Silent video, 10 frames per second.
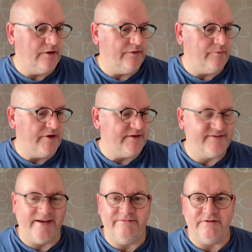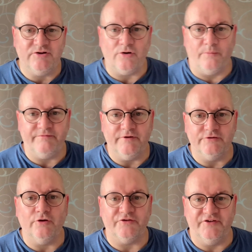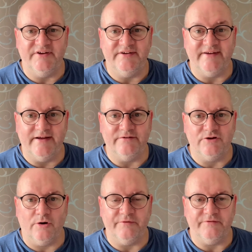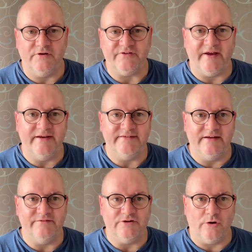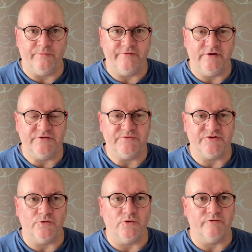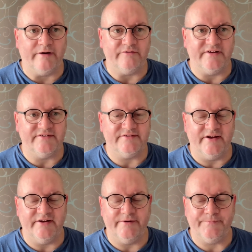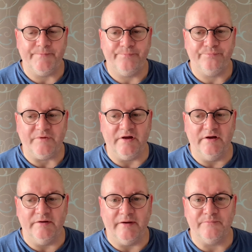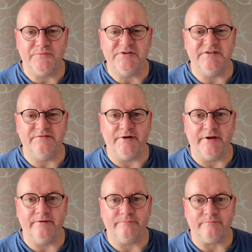Then we had David Copperfield, not the David Copperfield, a David Copperfield, who was an all-round entertainer and pretty funny.